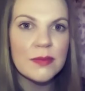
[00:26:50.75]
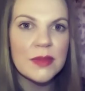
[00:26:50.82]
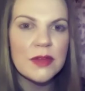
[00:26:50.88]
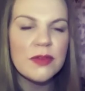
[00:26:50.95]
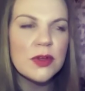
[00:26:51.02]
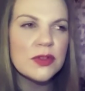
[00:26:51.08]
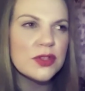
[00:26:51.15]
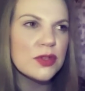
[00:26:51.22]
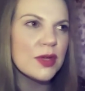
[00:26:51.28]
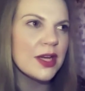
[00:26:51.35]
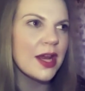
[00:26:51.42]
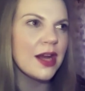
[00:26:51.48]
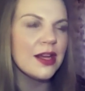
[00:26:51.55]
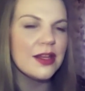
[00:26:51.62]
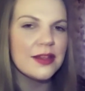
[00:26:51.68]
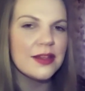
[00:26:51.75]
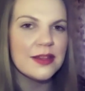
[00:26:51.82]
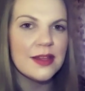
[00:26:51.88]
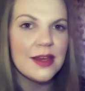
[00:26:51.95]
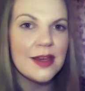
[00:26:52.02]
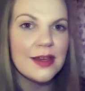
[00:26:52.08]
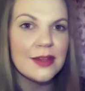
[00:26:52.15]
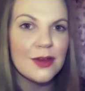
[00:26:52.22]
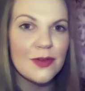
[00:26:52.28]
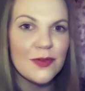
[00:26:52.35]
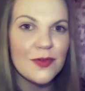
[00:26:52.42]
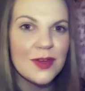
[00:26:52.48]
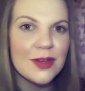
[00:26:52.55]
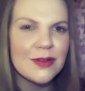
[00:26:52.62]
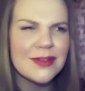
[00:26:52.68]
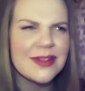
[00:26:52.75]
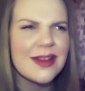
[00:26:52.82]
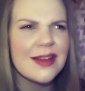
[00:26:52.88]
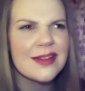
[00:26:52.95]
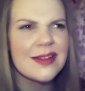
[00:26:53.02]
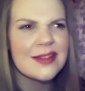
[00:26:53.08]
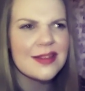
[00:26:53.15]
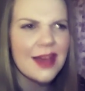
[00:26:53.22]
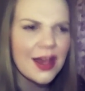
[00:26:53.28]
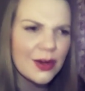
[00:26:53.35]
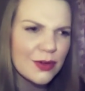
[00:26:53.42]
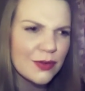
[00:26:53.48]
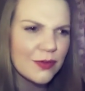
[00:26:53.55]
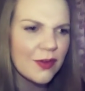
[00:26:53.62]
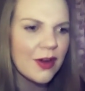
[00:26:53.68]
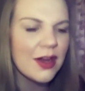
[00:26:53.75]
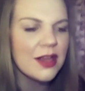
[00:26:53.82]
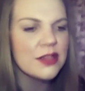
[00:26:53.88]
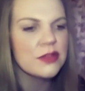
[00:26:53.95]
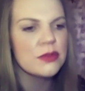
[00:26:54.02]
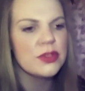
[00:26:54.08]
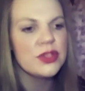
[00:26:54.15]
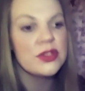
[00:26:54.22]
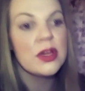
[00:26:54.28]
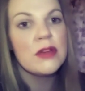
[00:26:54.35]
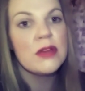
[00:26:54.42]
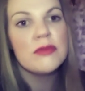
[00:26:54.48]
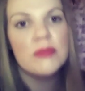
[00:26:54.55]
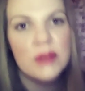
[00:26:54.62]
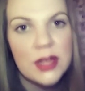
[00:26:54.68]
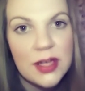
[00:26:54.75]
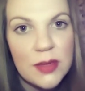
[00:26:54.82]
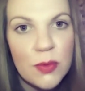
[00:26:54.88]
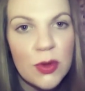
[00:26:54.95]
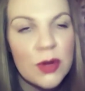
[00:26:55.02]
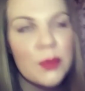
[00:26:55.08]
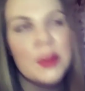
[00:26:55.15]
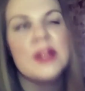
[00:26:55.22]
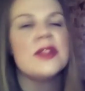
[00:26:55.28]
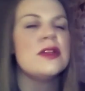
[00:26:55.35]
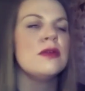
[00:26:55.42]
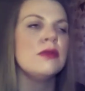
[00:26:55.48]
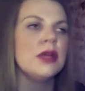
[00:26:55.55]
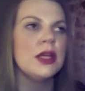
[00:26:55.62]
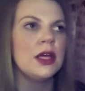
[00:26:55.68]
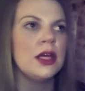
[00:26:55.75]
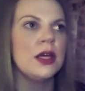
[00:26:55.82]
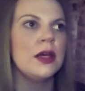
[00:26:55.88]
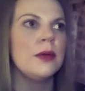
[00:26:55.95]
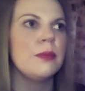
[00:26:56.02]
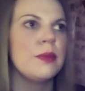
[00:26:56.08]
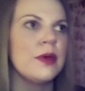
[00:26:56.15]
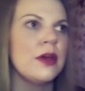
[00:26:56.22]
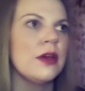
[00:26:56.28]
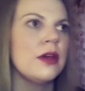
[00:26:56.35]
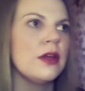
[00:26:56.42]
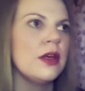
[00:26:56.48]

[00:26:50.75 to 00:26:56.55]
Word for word: If you're doing anything that feels like a sacrifice or you don't really want to be doing it, but